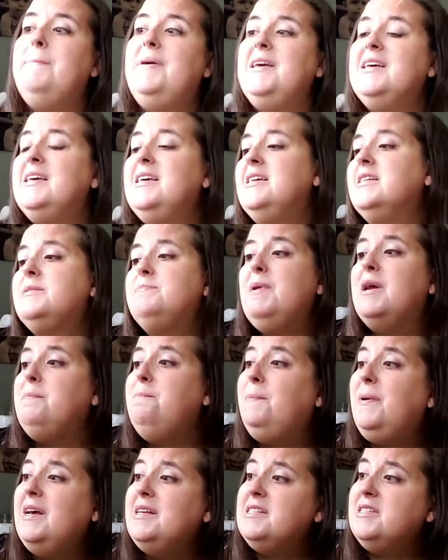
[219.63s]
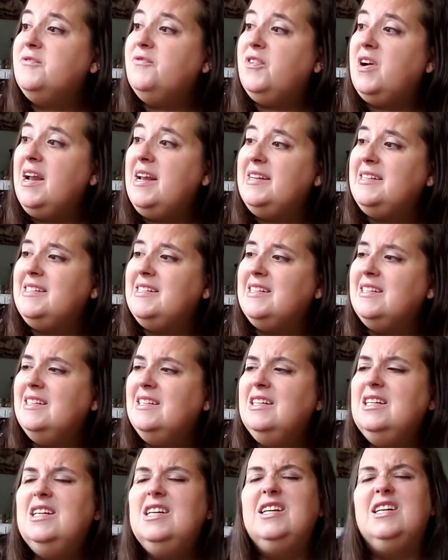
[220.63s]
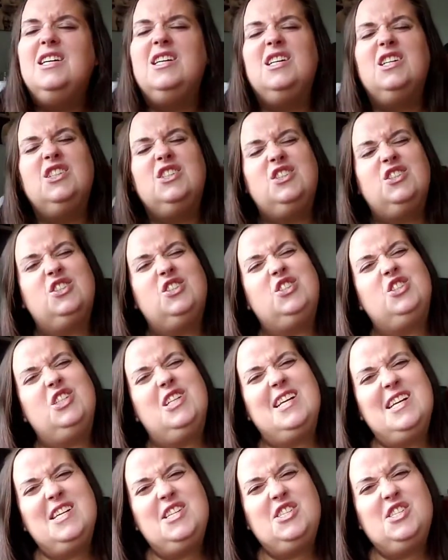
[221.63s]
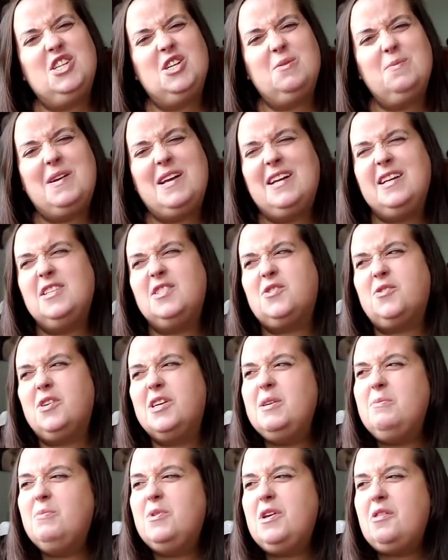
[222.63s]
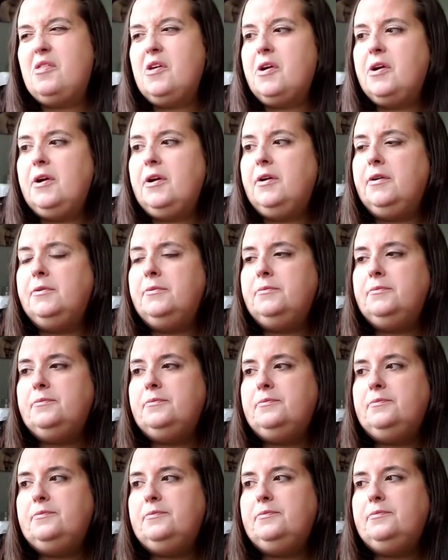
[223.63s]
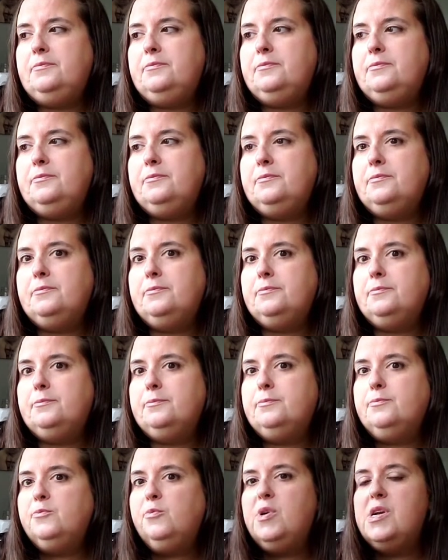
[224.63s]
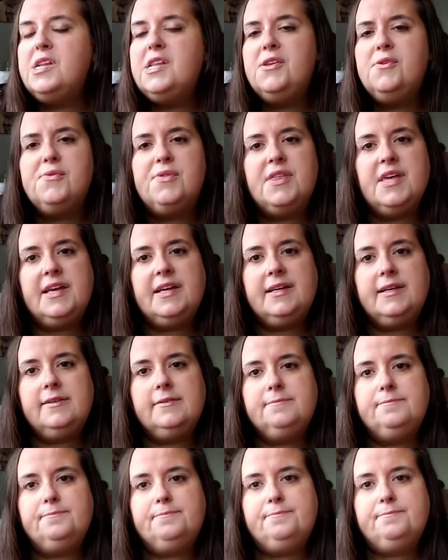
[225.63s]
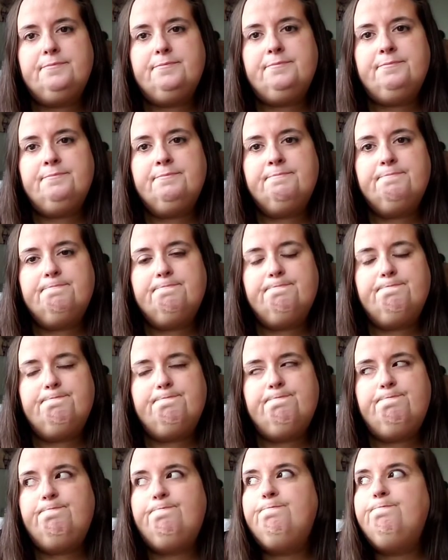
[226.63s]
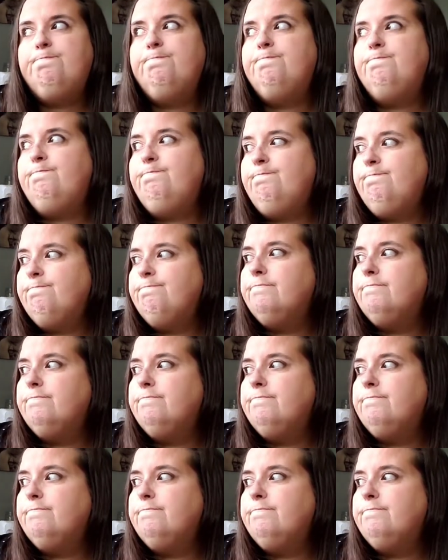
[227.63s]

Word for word: Piggy is my best friend. Should I share my ice cream with her? What do you think? Mm.